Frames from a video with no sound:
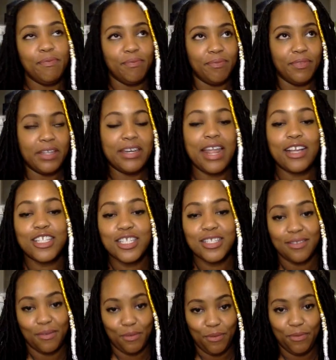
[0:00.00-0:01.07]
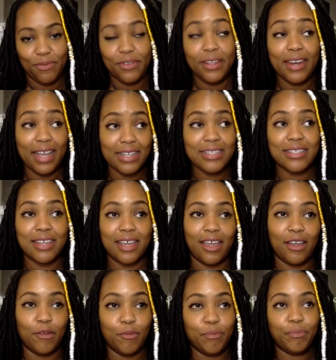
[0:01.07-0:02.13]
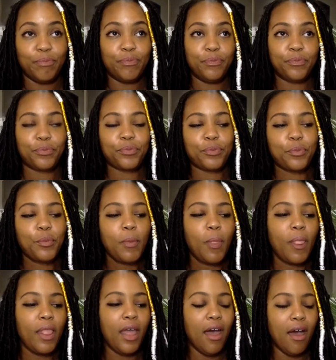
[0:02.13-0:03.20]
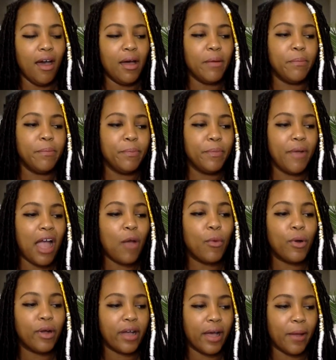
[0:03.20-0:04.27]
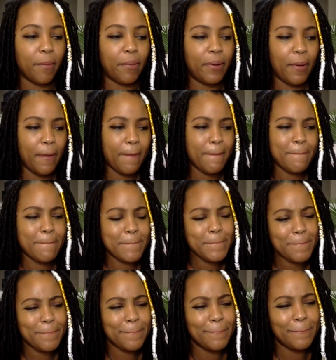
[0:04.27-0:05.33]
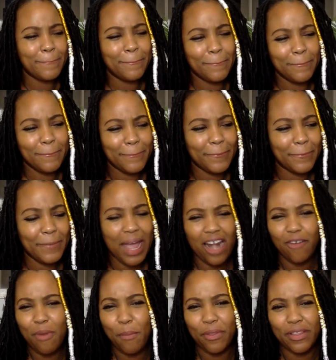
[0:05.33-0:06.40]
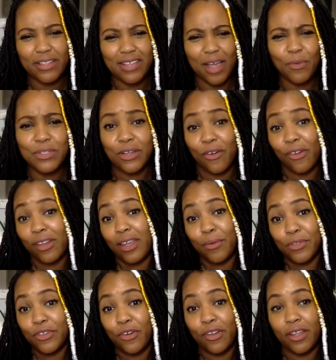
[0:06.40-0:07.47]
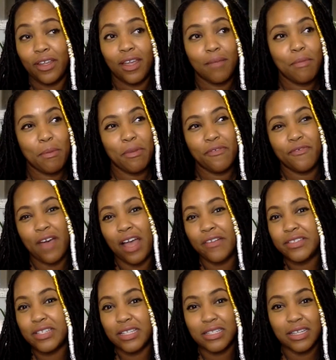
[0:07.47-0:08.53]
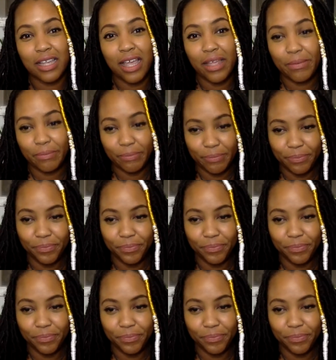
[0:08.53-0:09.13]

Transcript: The next day, I woke up. I don't remember the time. It was early again, maybe 5, 6 again.